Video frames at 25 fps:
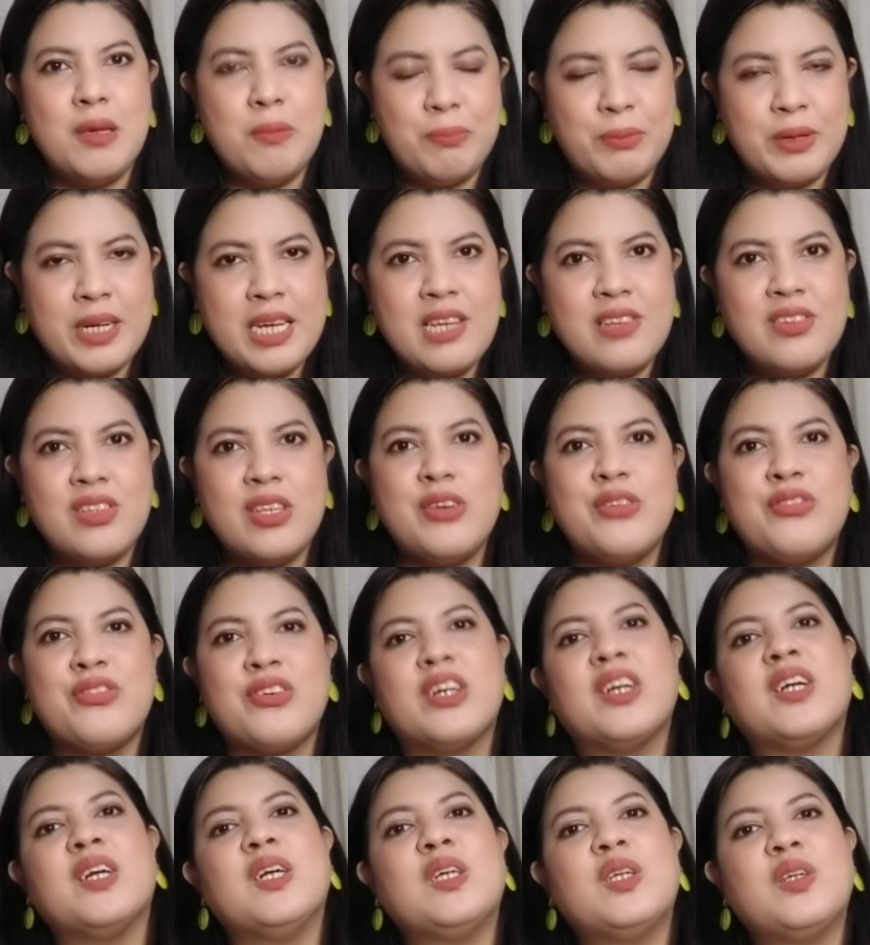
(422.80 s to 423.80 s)
breezy for
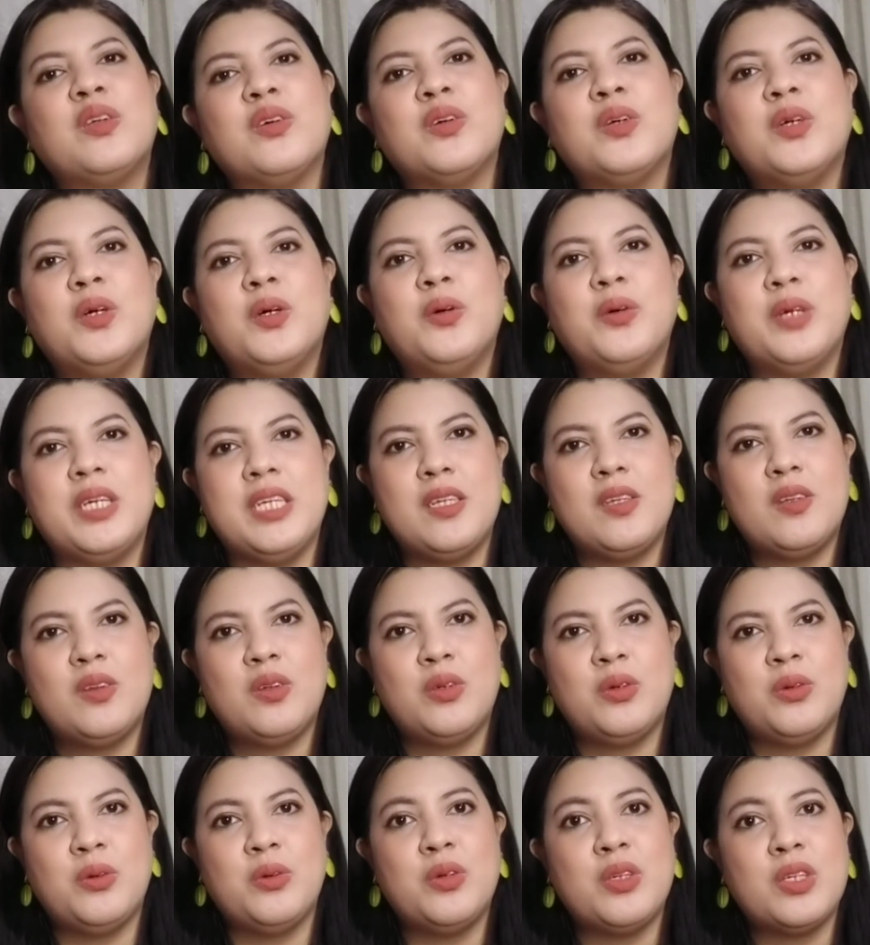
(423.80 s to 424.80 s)
her to go
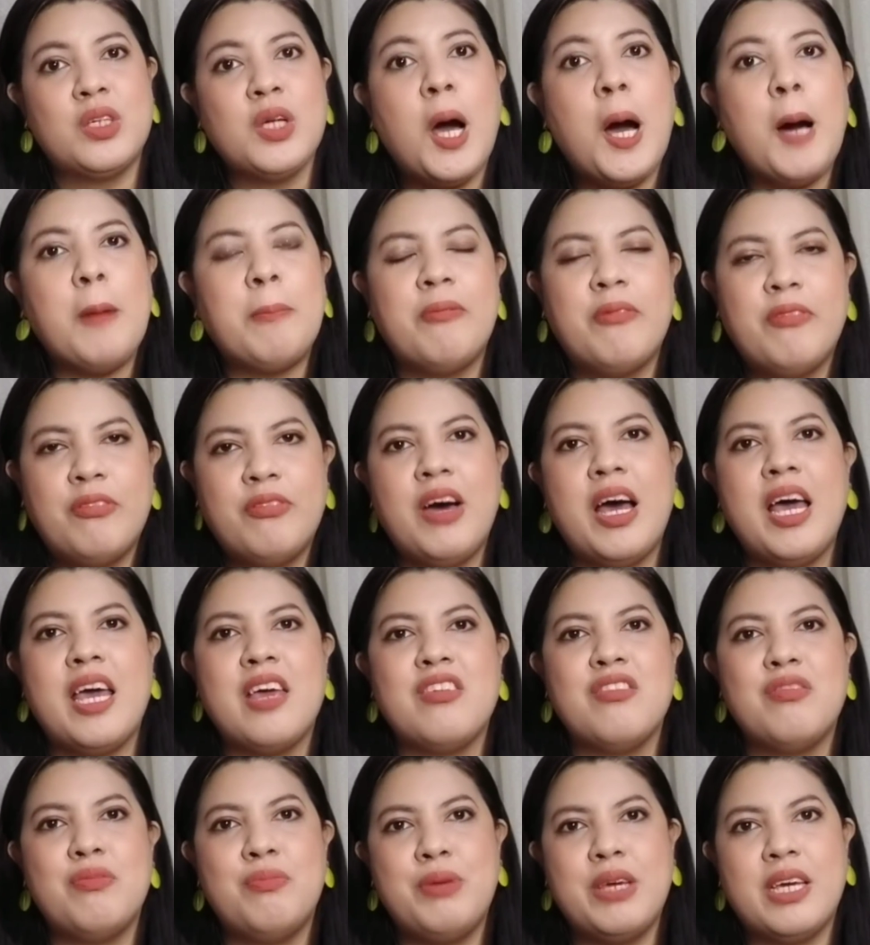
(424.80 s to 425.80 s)
into top
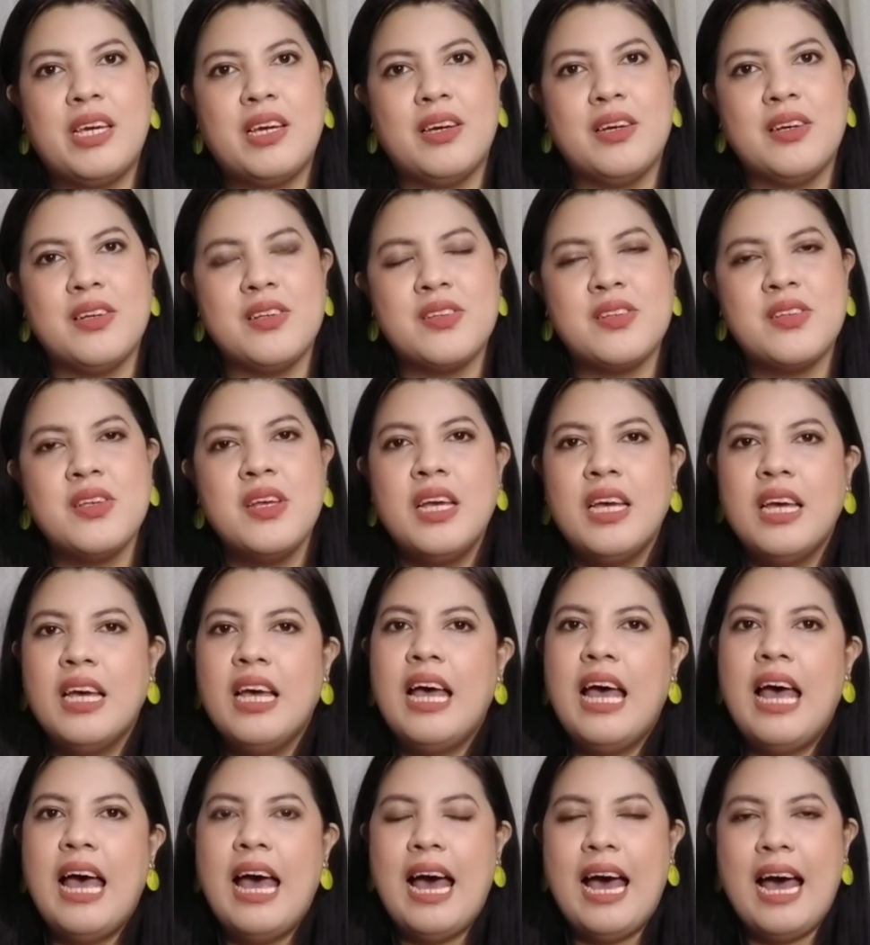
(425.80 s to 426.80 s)
5 because,
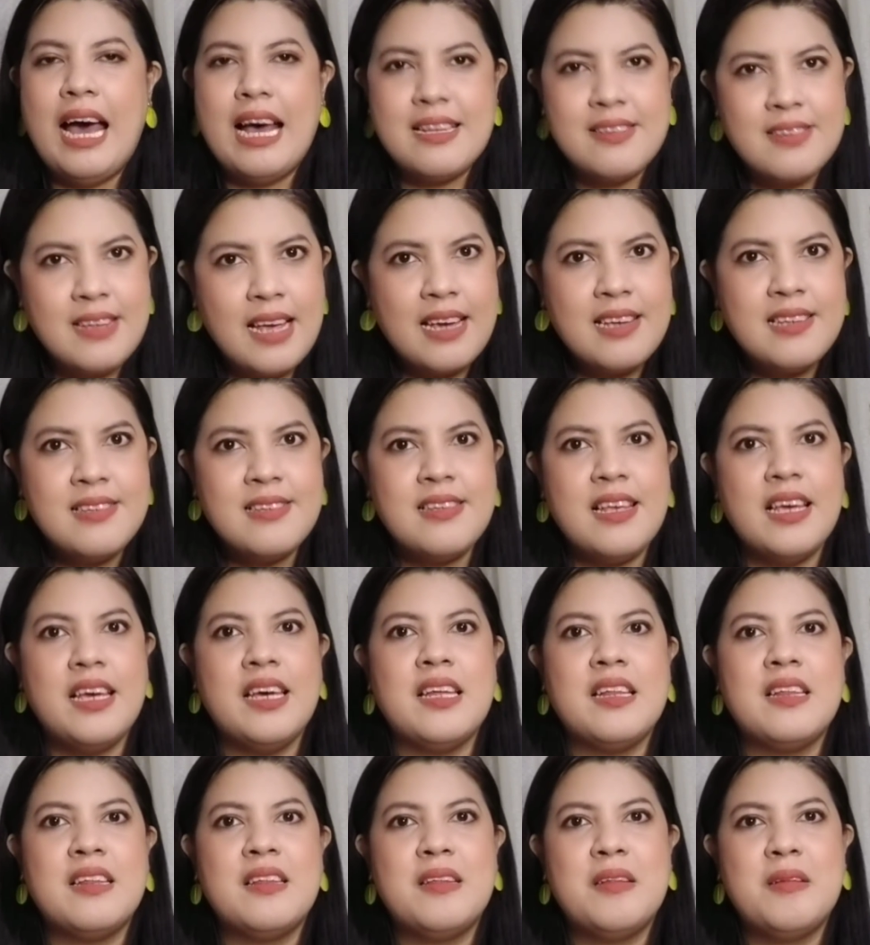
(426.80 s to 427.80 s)
as I
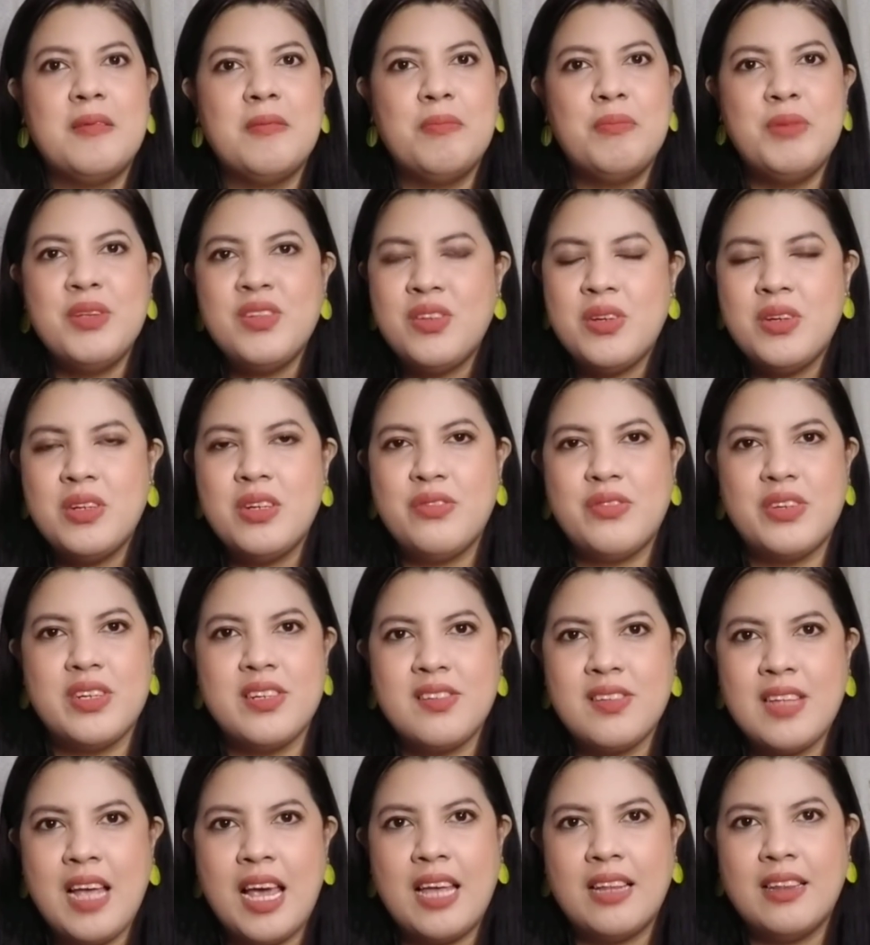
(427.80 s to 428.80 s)
said, Miss
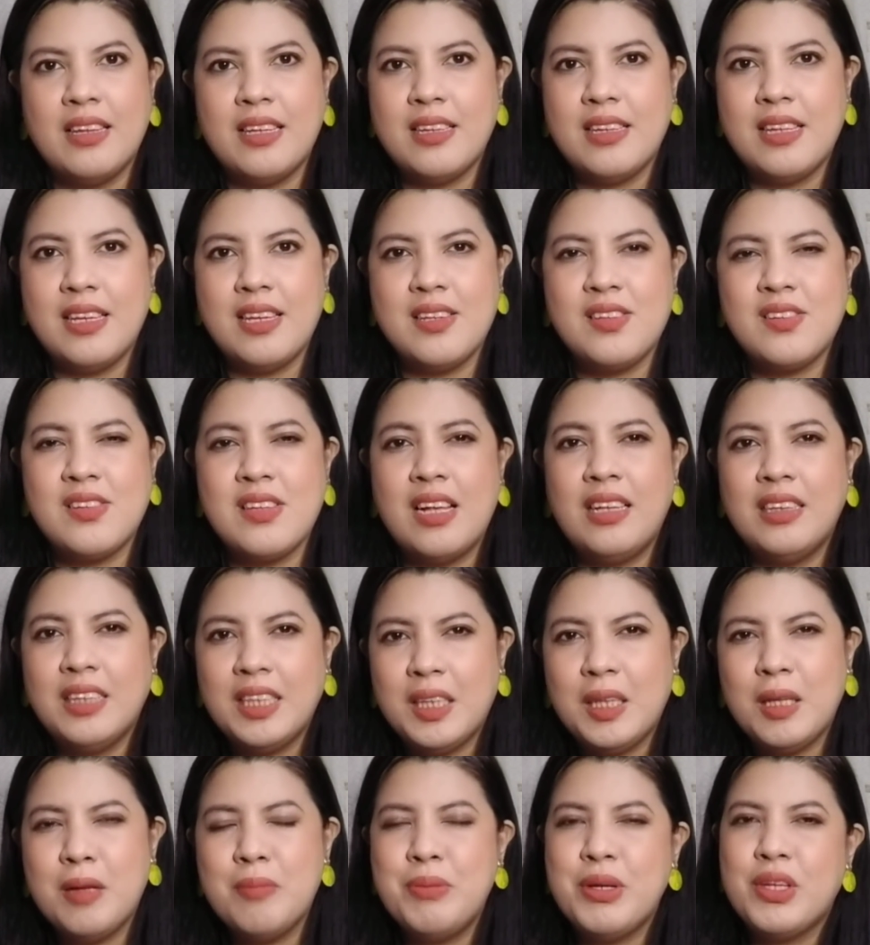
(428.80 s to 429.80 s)
Universe Thailand is a
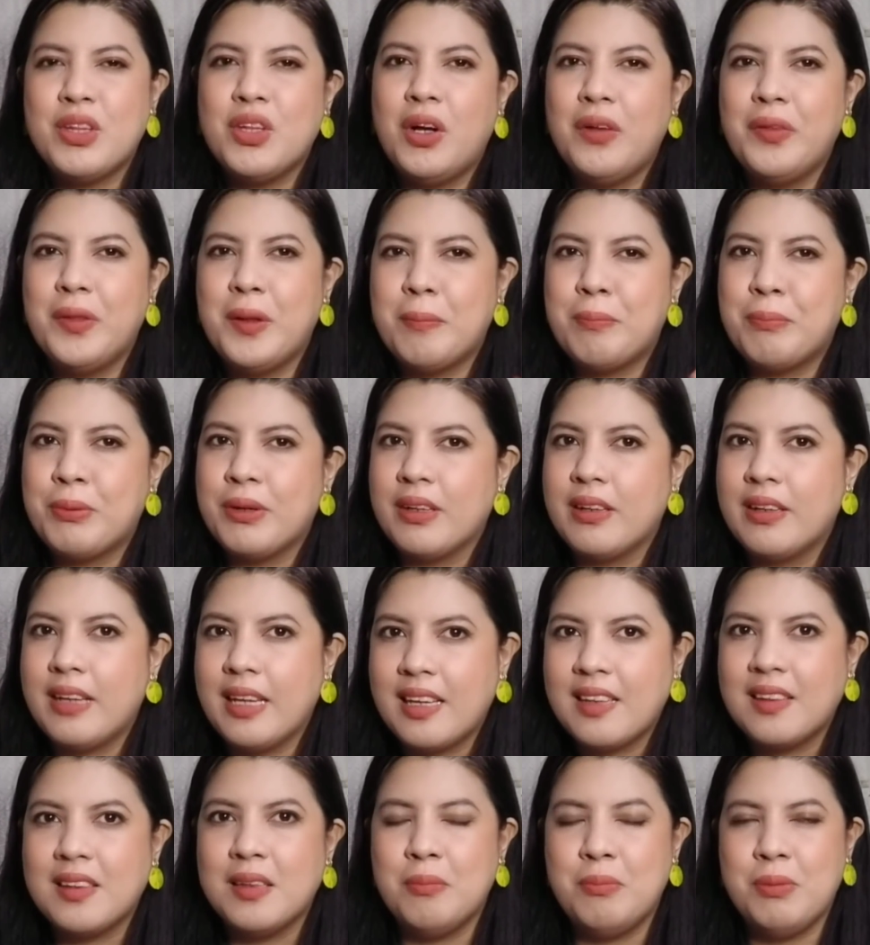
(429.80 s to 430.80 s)
little bit on the
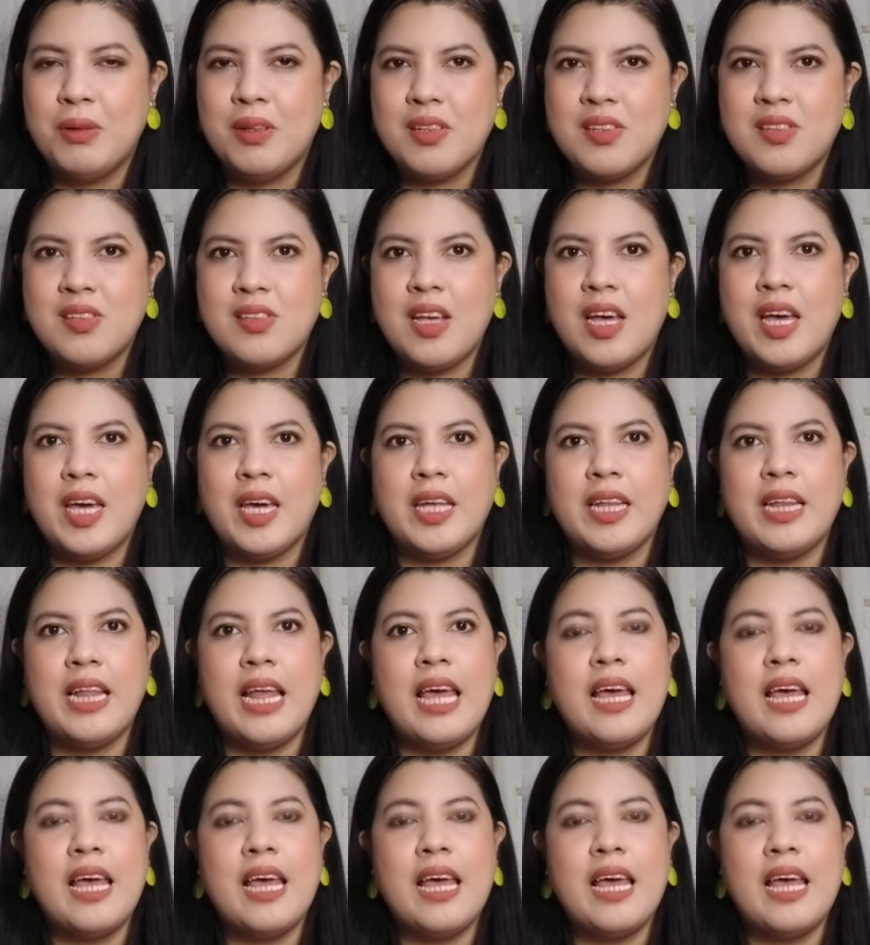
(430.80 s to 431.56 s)
predictable side.